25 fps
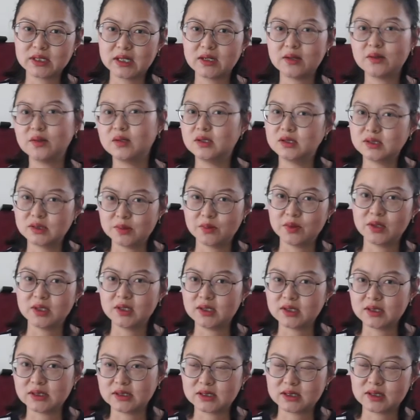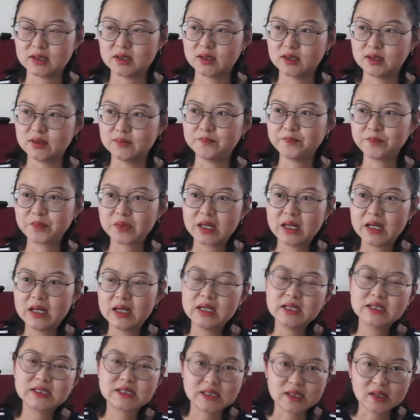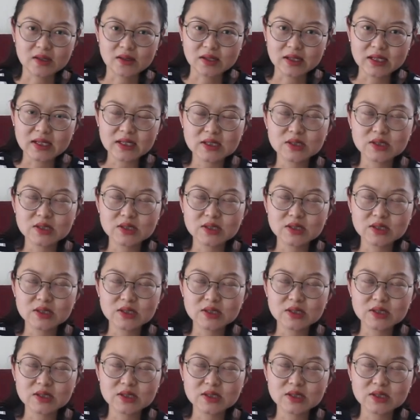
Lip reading: and someone is gonna steal it.